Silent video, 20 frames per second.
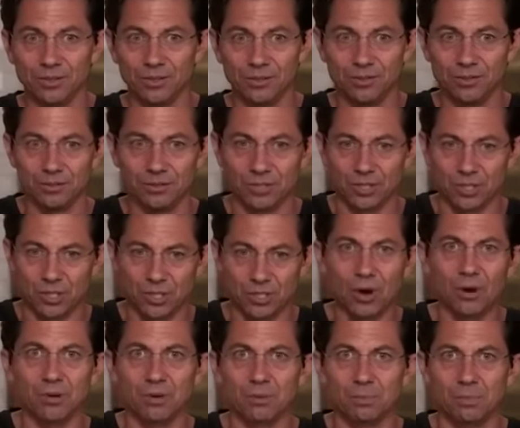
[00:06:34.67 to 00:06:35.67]
you're just
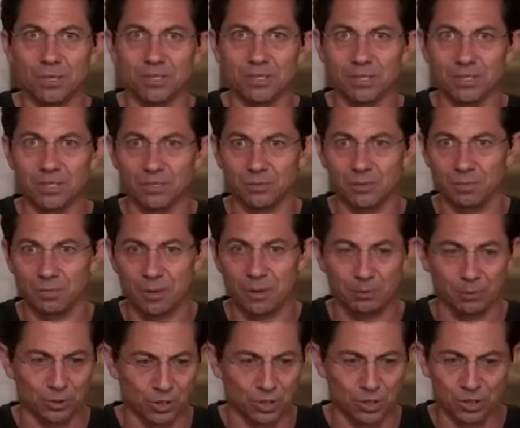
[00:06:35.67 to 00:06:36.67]
starting in business and we have
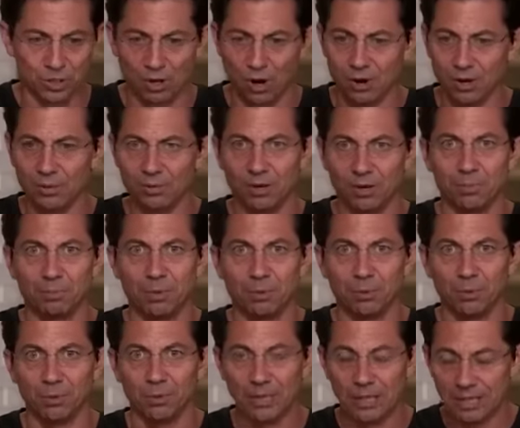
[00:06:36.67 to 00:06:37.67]
people just starting, we have
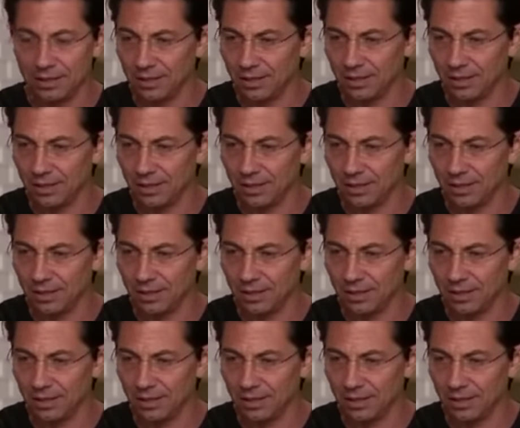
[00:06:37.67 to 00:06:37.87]
people,